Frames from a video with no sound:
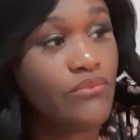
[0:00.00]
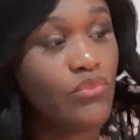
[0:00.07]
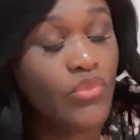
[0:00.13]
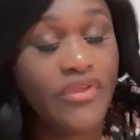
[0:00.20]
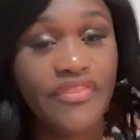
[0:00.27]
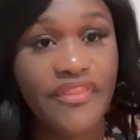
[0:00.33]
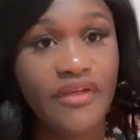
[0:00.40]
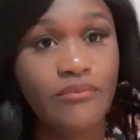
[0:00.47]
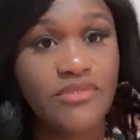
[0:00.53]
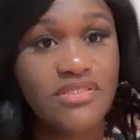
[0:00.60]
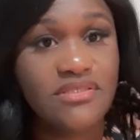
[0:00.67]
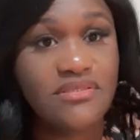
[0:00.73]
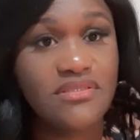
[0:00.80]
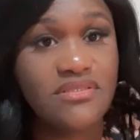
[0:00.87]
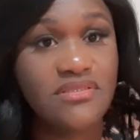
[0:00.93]
With them,
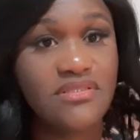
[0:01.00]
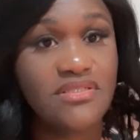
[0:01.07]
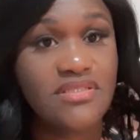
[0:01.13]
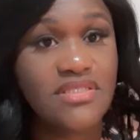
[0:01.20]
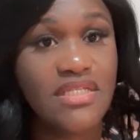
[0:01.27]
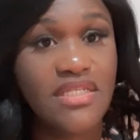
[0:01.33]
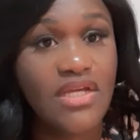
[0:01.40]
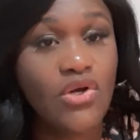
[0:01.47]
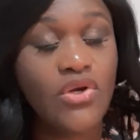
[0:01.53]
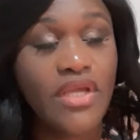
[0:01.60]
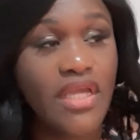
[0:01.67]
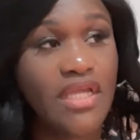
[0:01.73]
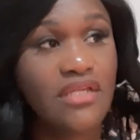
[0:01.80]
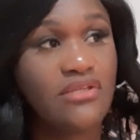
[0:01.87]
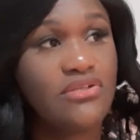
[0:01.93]
it's just said that,
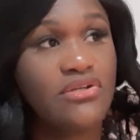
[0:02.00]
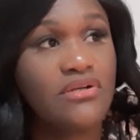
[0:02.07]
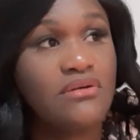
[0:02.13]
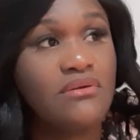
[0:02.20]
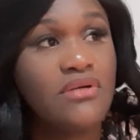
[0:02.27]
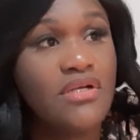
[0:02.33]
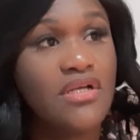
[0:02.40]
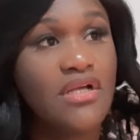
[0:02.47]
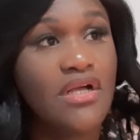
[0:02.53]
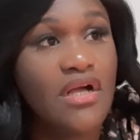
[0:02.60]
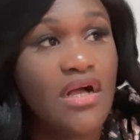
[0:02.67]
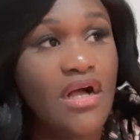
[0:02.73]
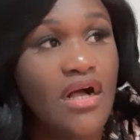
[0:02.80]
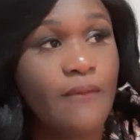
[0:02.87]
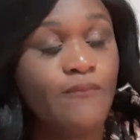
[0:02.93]
okay,
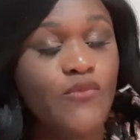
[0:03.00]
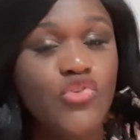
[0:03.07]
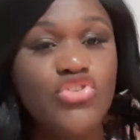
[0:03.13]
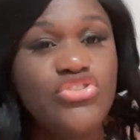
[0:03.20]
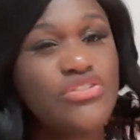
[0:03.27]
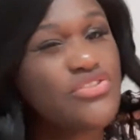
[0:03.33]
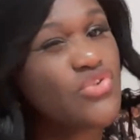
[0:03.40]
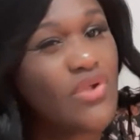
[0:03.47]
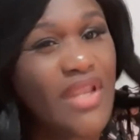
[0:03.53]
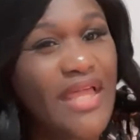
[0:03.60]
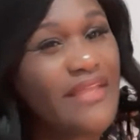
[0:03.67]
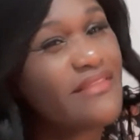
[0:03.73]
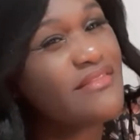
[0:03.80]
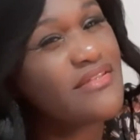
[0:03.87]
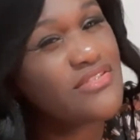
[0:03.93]
you just don't
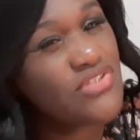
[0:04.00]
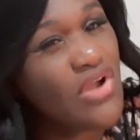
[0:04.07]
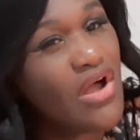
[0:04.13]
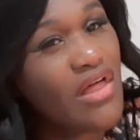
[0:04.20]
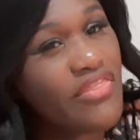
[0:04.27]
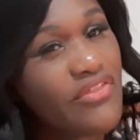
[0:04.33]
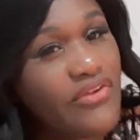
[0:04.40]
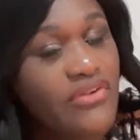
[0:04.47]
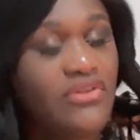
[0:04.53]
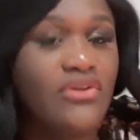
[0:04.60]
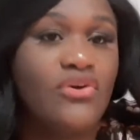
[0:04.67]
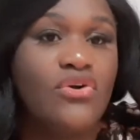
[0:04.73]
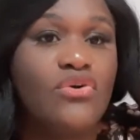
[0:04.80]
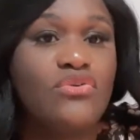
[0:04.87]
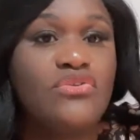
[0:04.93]
like this author,
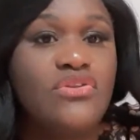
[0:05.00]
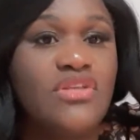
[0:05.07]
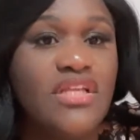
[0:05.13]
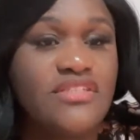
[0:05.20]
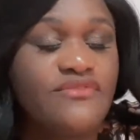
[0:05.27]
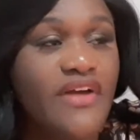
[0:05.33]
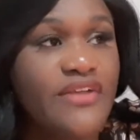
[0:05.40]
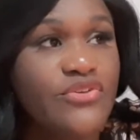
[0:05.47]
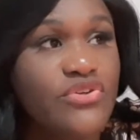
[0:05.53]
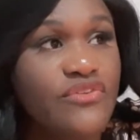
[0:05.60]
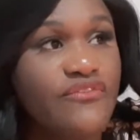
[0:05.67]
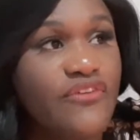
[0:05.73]
or let's find your